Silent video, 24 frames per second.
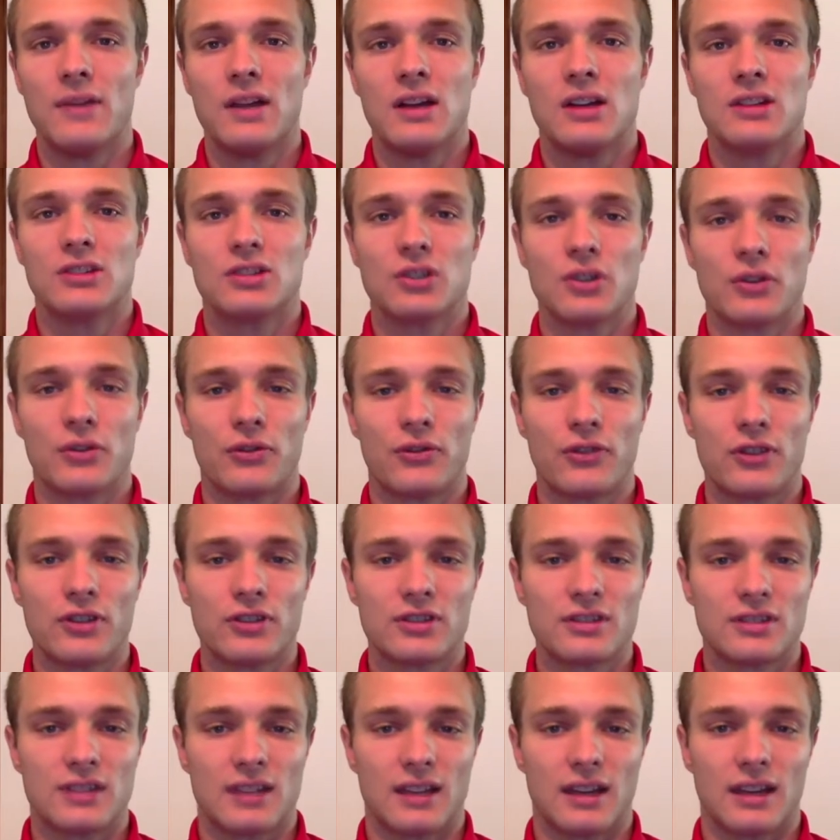So the
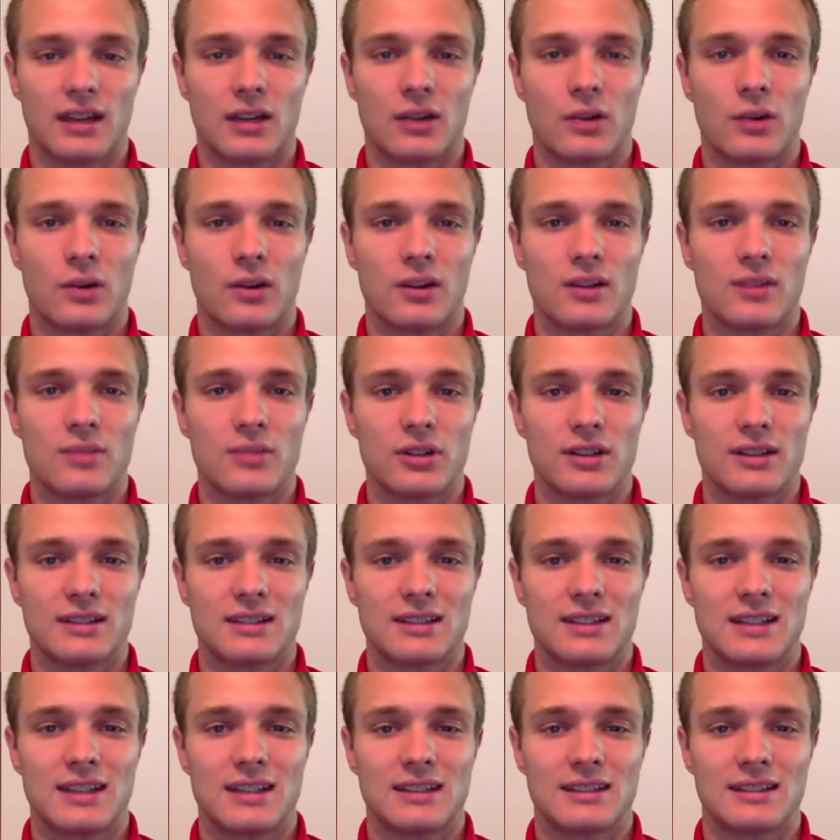first thing, according to the book, is
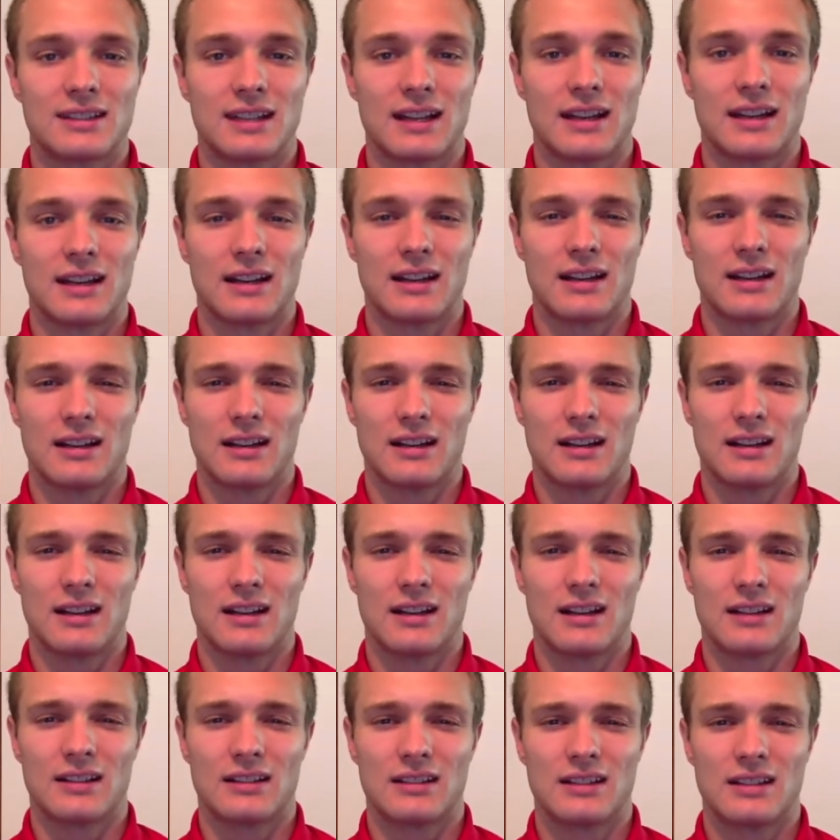kinesics,
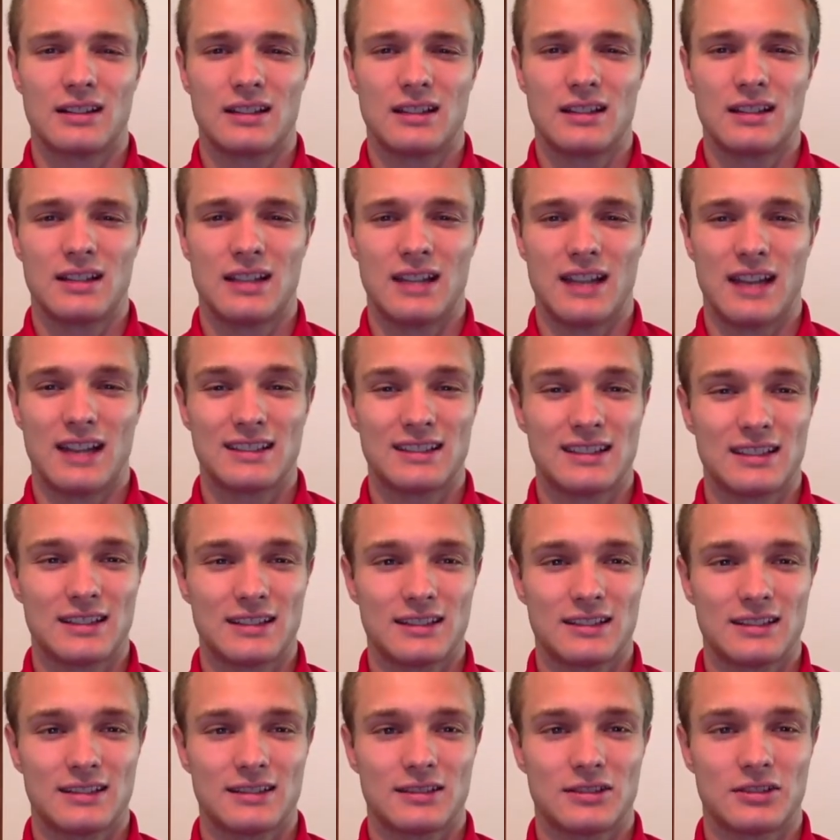
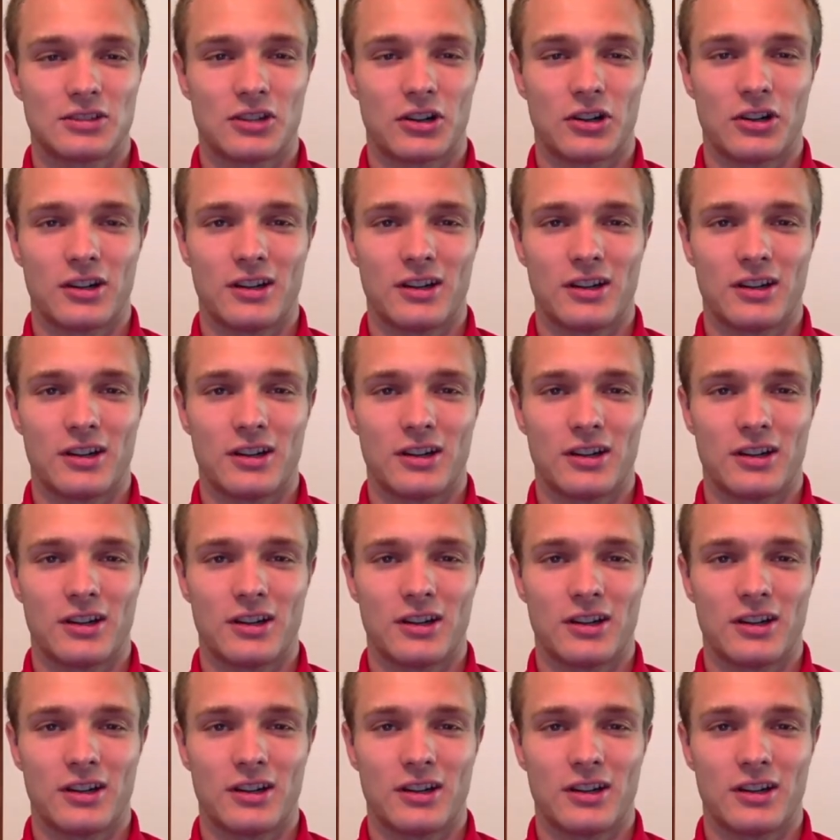kinesics.